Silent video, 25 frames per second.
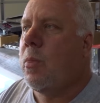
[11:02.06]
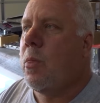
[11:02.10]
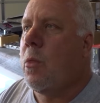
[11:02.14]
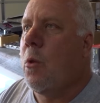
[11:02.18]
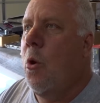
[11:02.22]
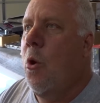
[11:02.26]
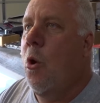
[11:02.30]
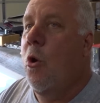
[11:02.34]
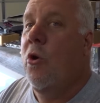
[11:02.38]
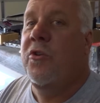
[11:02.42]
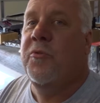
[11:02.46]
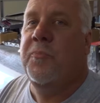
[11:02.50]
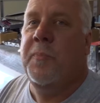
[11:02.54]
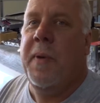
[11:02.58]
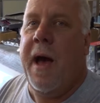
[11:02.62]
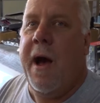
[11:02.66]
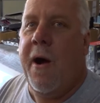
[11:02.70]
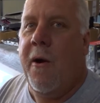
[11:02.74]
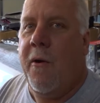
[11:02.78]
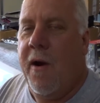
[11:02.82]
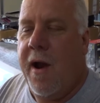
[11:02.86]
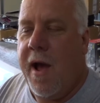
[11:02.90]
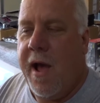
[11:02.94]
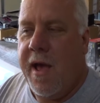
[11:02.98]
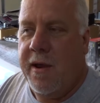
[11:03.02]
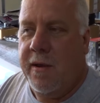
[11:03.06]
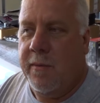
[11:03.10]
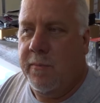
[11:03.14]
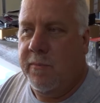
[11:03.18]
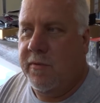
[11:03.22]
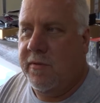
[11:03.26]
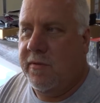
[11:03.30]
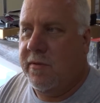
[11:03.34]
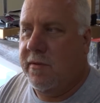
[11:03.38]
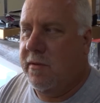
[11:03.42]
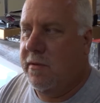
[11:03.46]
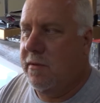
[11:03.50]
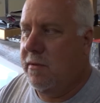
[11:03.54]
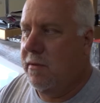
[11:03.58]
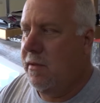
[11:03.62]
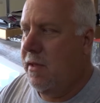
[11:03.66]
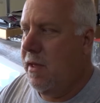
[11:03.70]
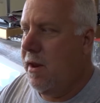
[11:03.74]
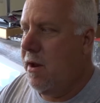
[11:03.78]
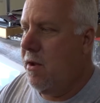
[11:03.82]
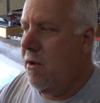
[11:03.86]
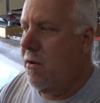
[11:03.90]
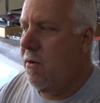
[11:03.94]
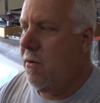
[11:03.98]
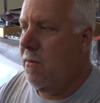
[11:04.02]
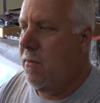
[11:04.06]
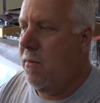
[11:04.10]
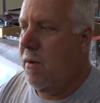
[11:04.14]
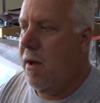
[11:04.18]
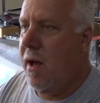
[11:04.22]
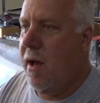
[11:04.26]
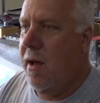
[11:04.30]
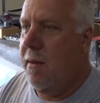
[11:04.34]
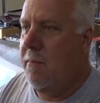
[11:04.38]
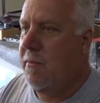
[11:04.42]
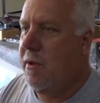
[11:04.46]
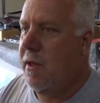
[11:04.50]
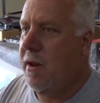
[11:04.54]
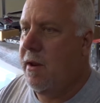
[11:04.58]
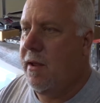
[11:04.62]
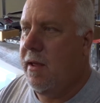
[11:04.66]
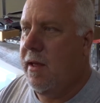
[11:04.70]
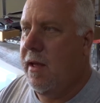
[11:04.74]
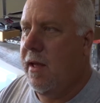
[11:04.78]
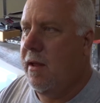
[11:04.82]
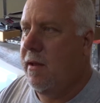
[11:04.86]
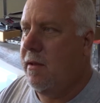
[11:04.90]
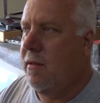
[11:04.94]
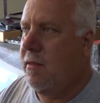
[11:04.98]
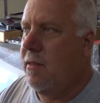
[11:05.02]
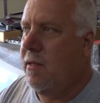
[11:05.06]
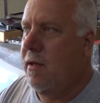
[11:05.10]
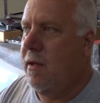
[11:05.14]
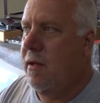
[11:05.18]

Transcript: horsepower items. You know, I'm gonna get